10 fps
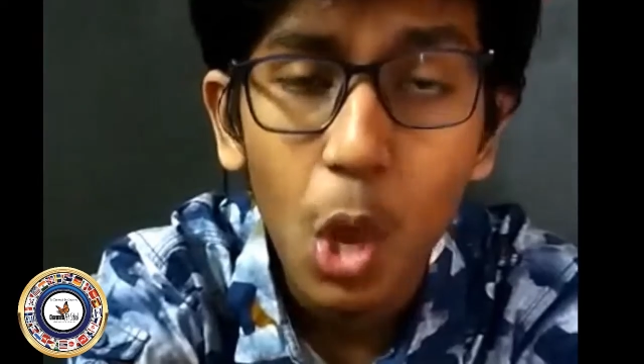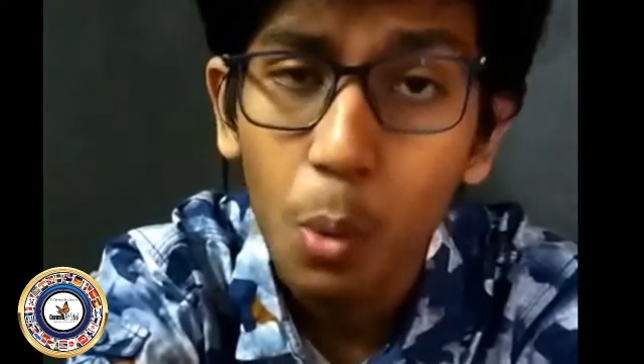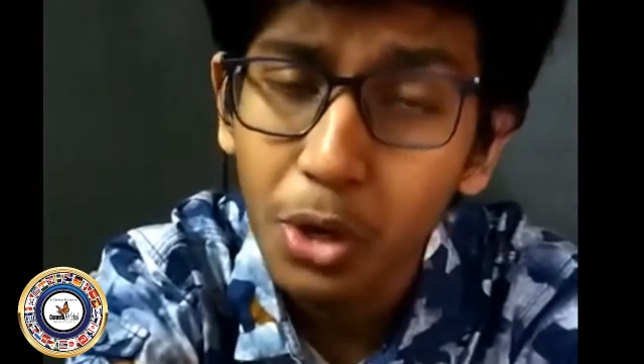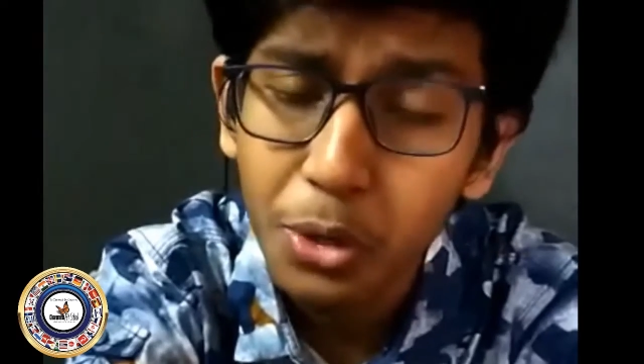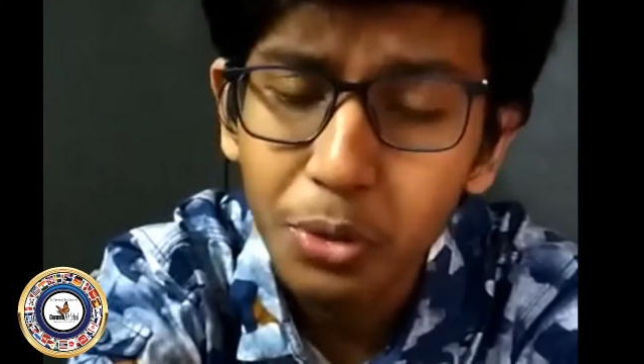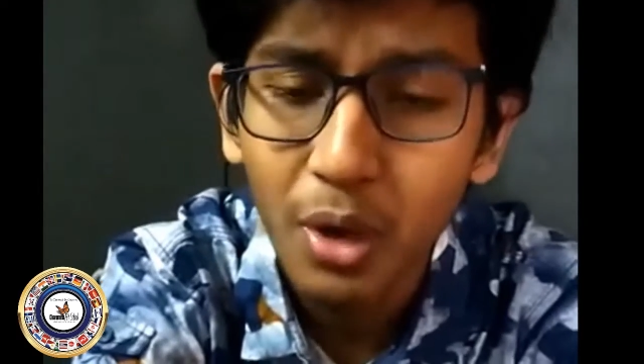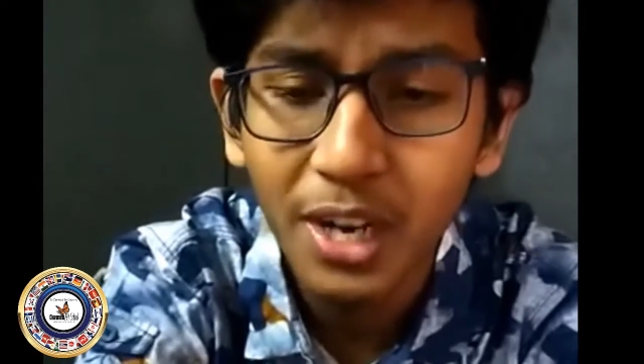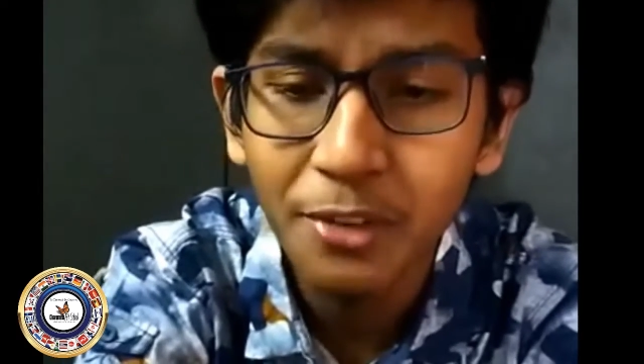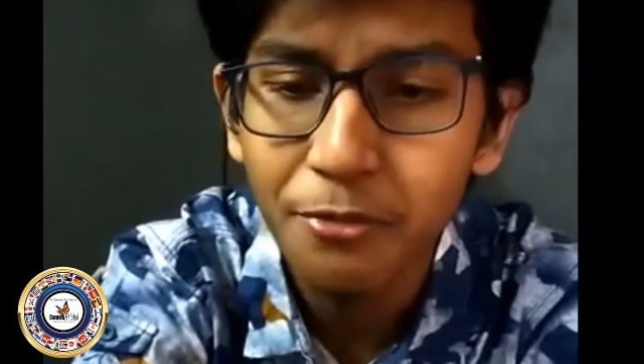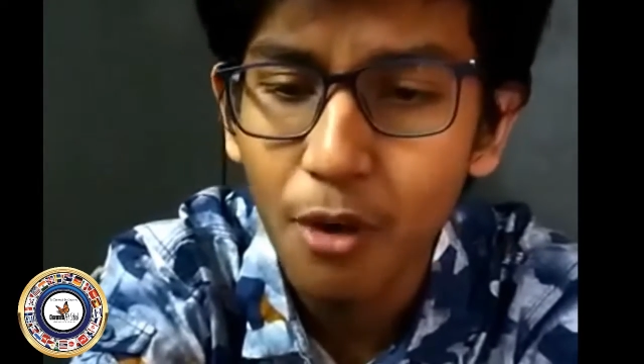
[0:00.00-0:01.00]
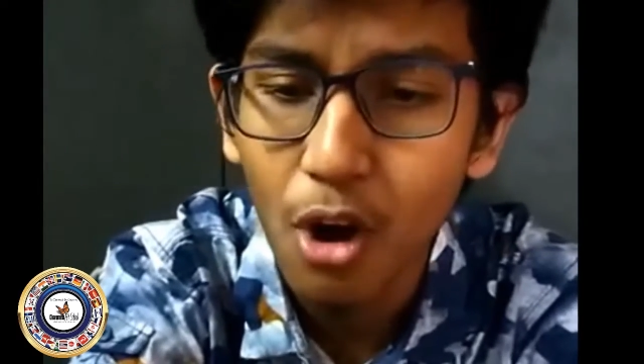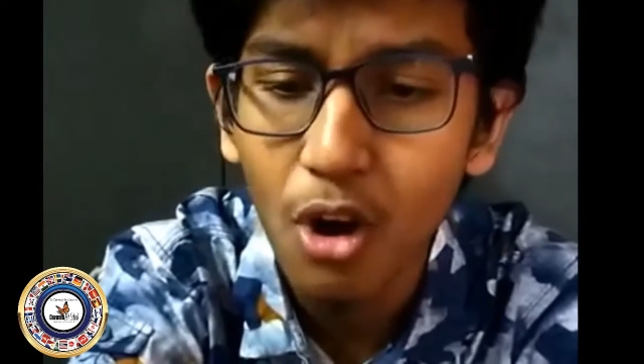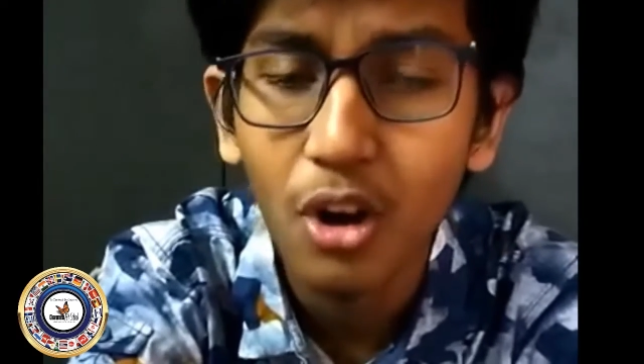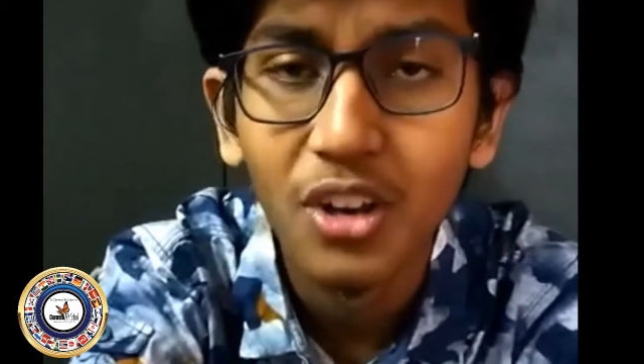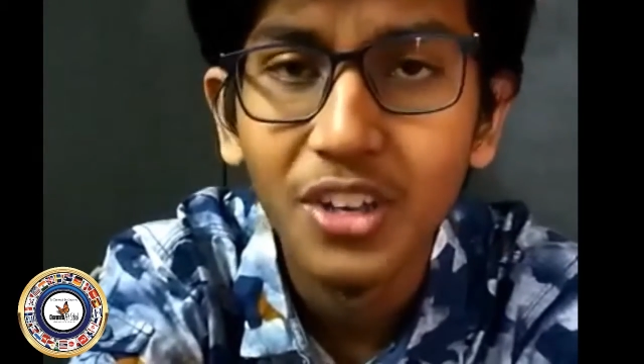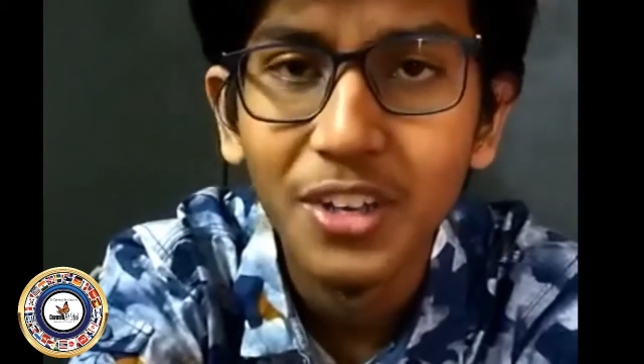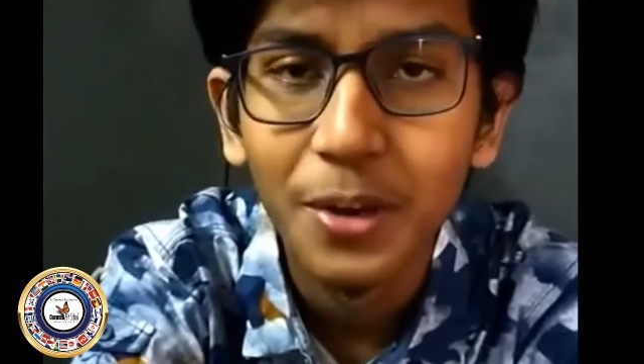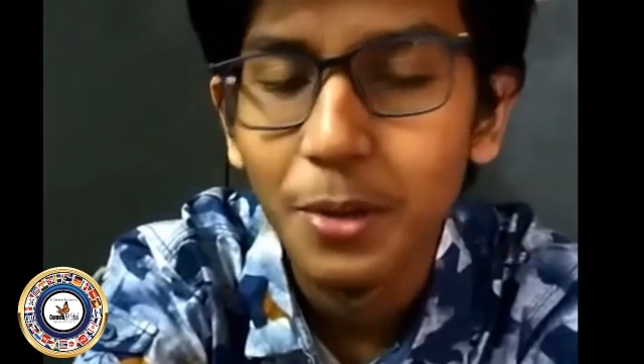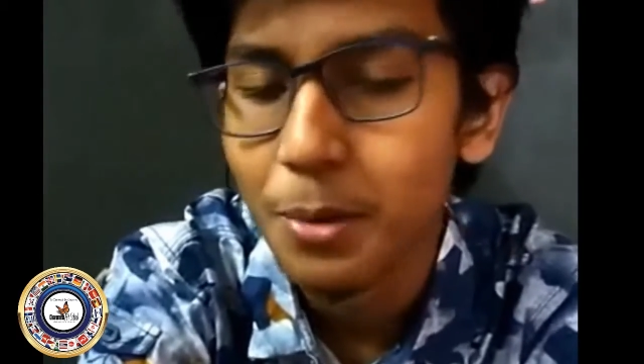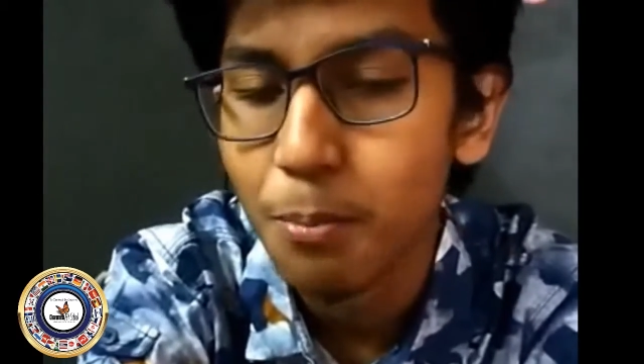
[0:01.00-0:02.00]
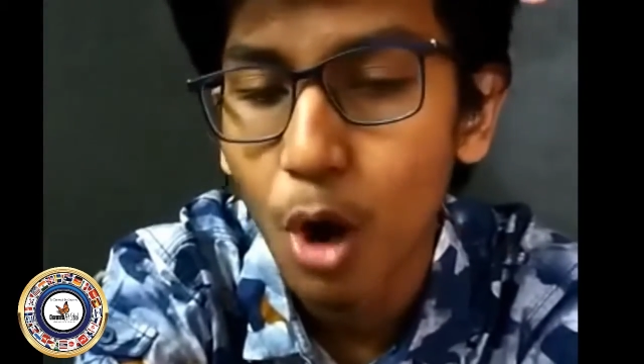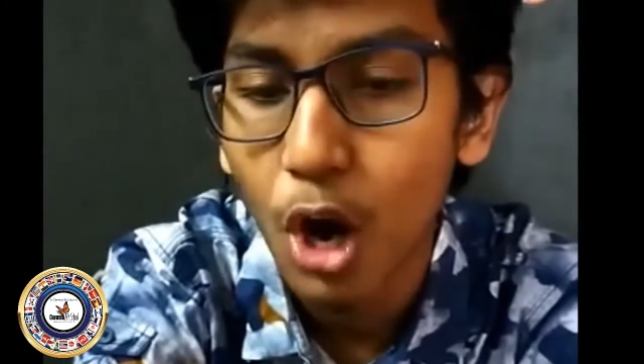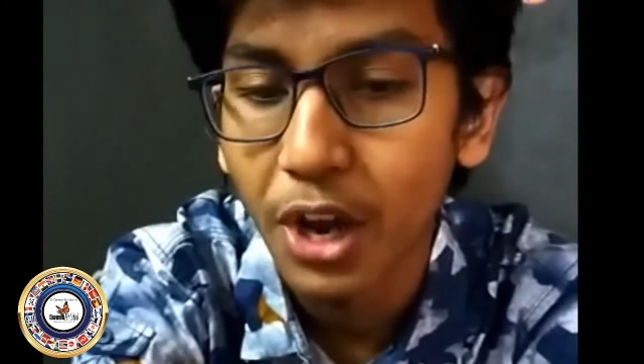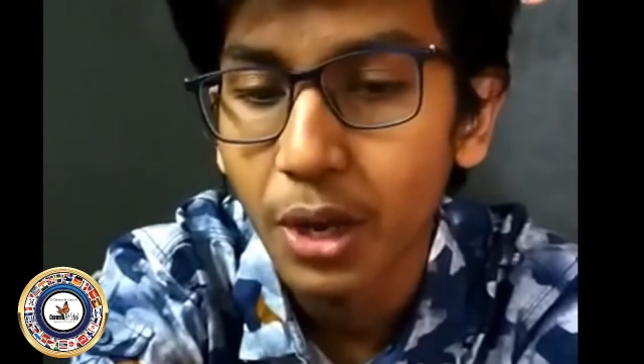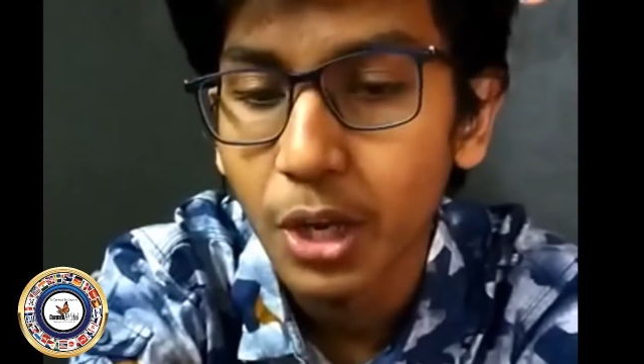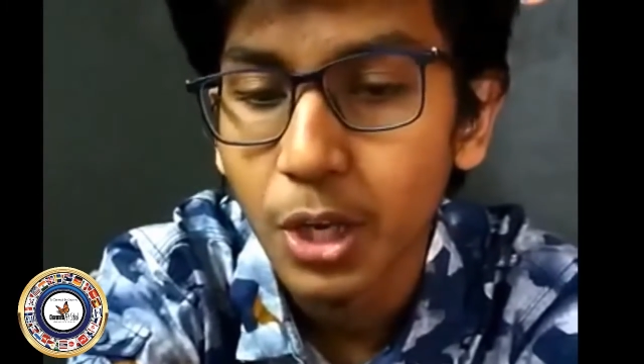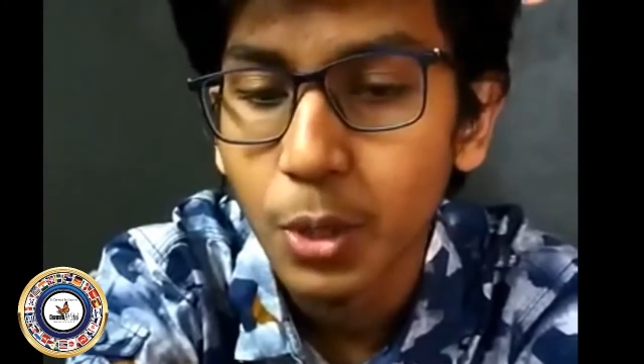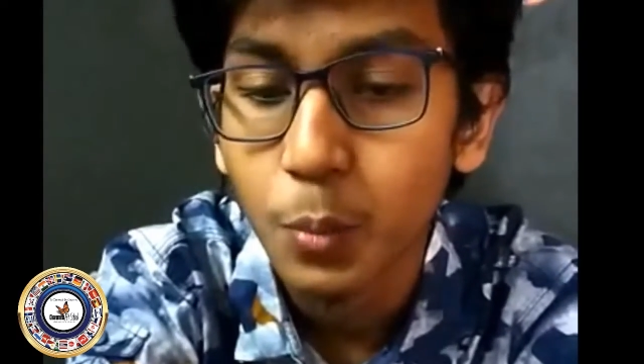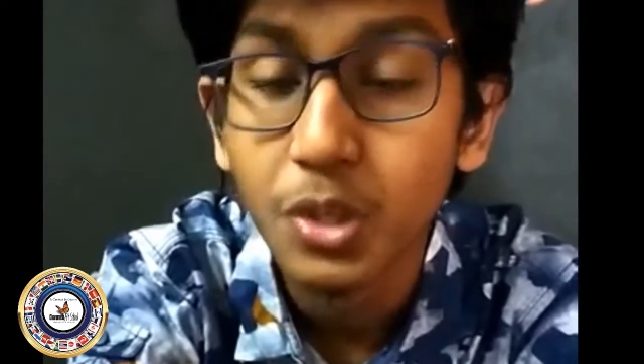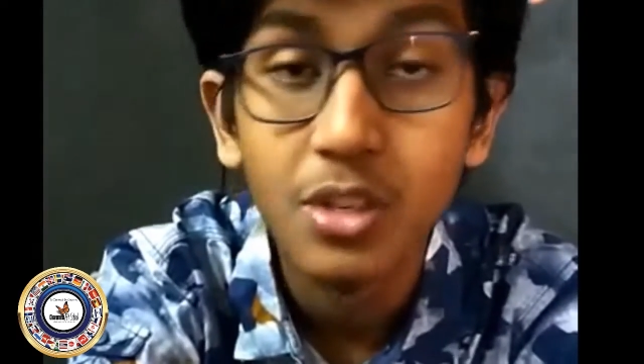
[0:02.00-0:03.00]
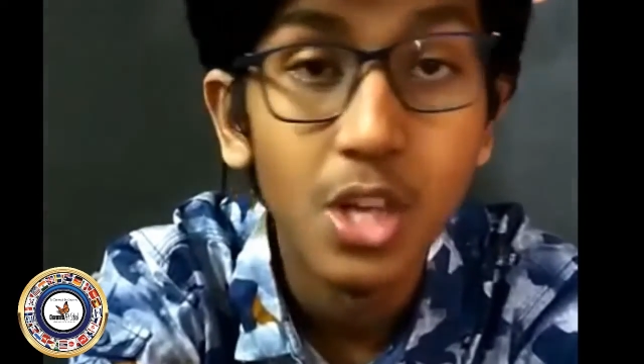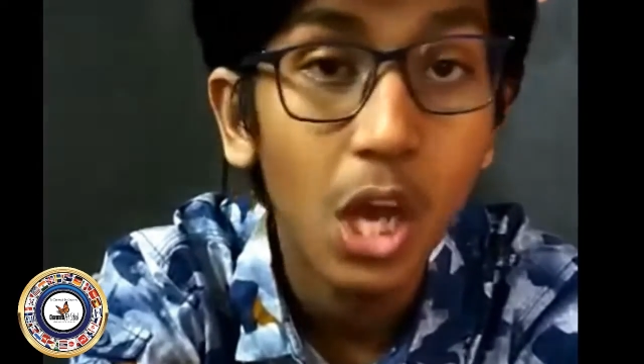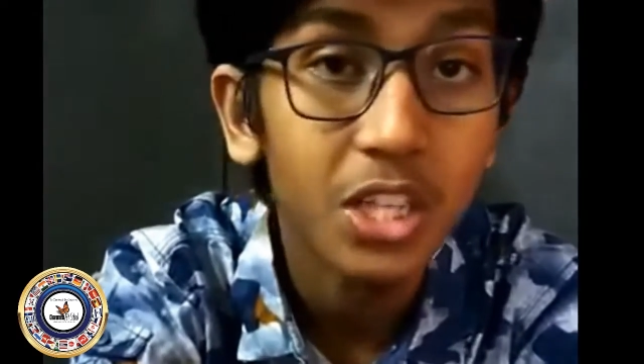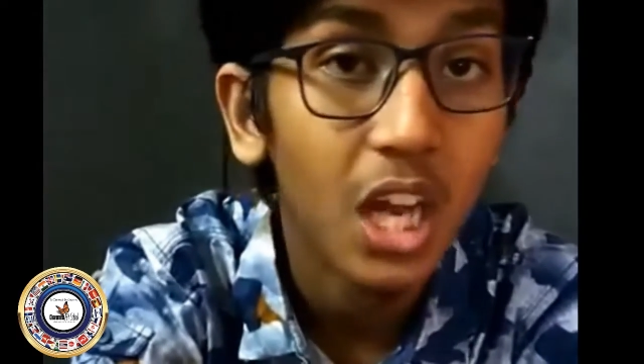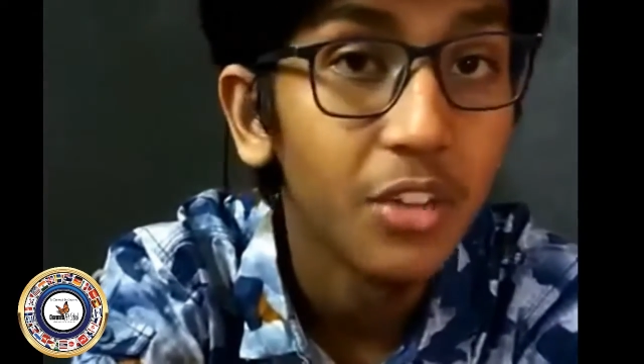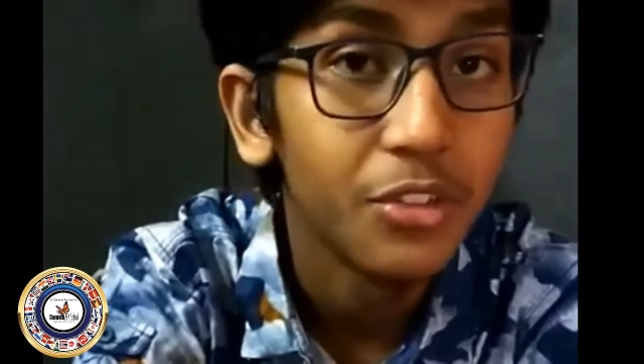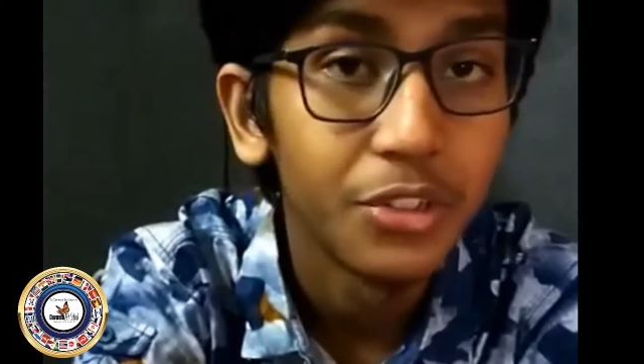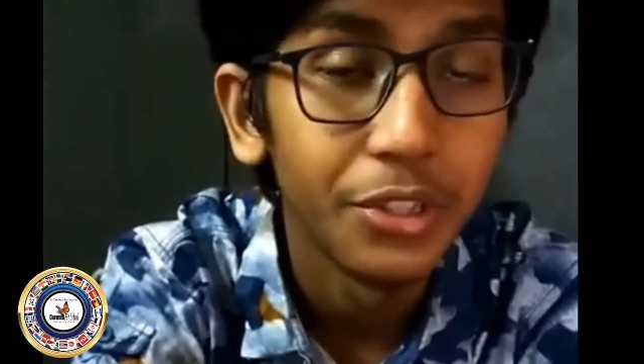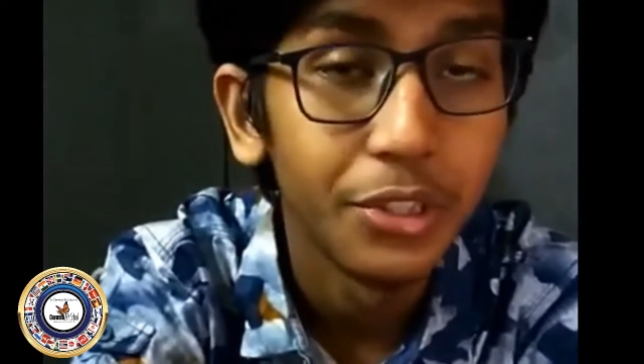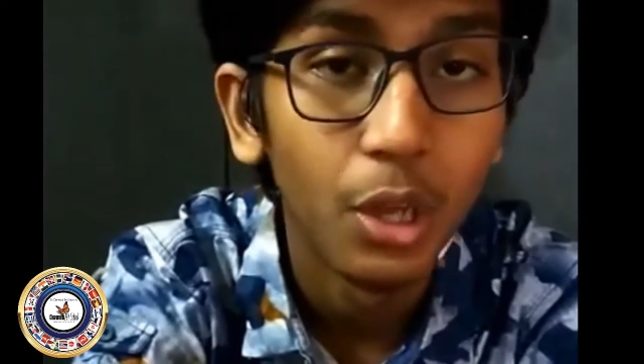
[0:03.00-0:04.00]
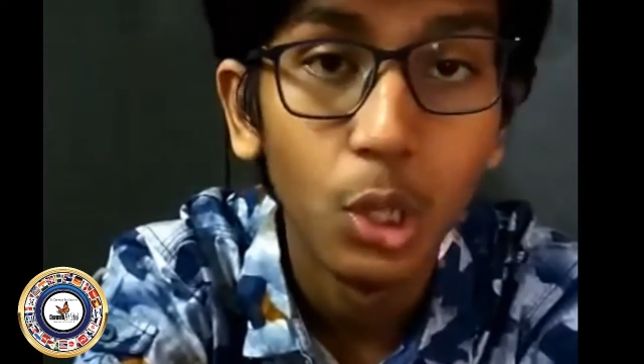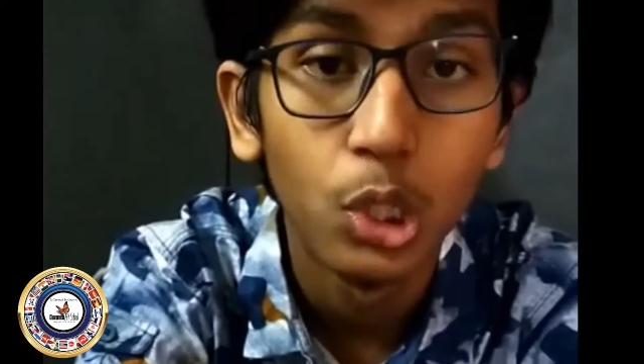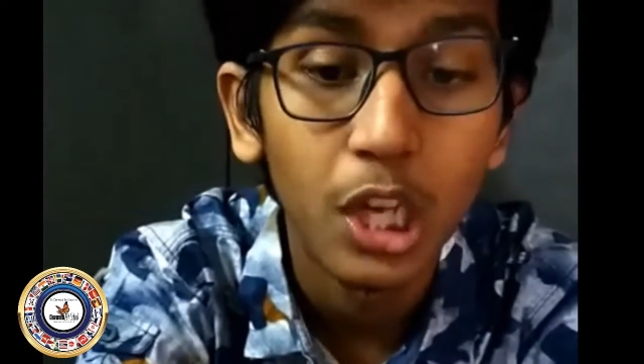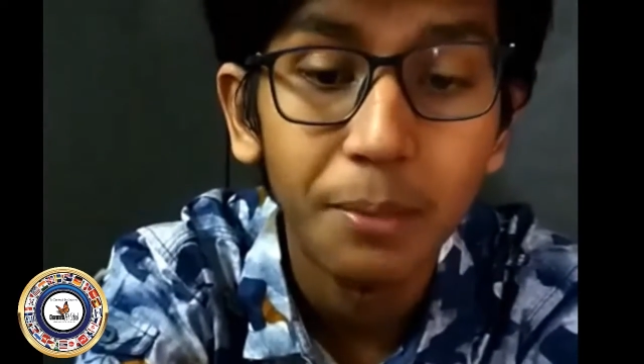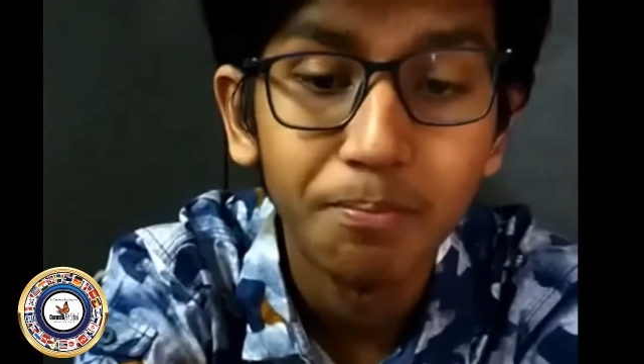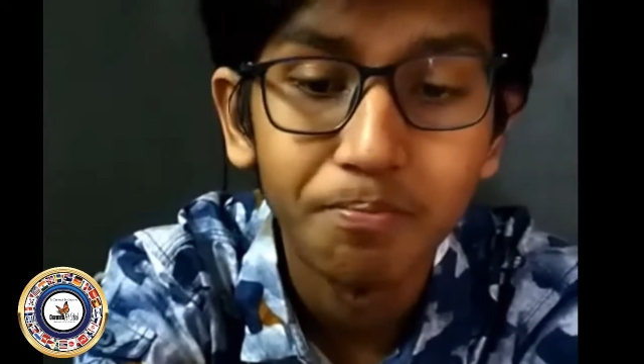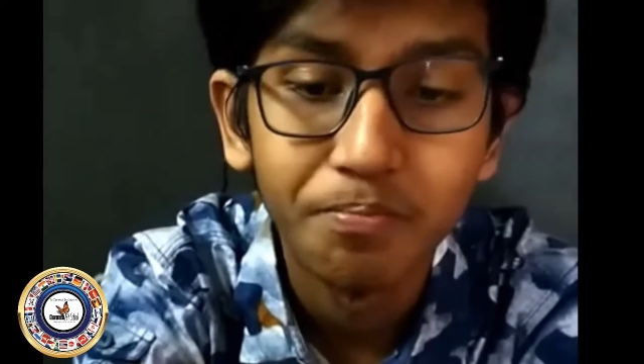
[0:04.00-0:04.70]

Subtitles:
"What are you crying for?" The boy would not answer or look up.